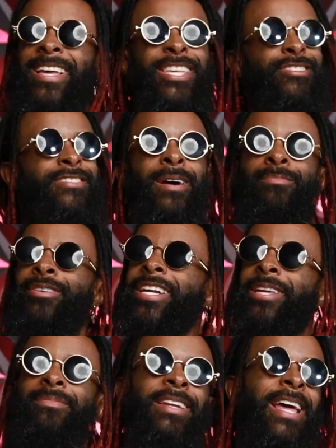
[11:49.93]
You're not
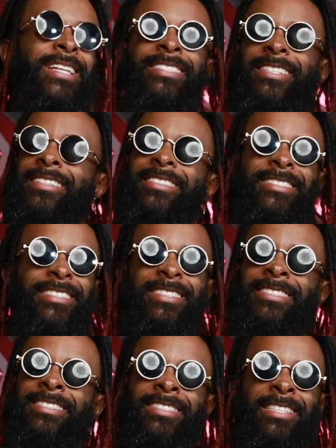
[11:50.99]
bringing me that to
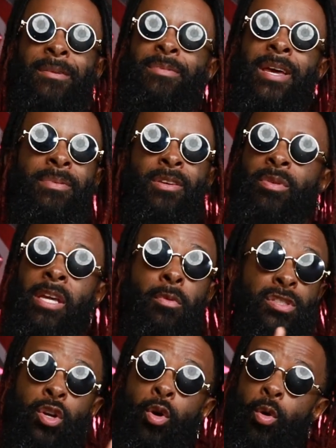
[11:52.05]
WWE. It
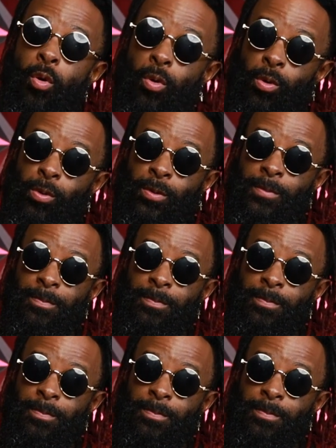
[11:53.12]
was cool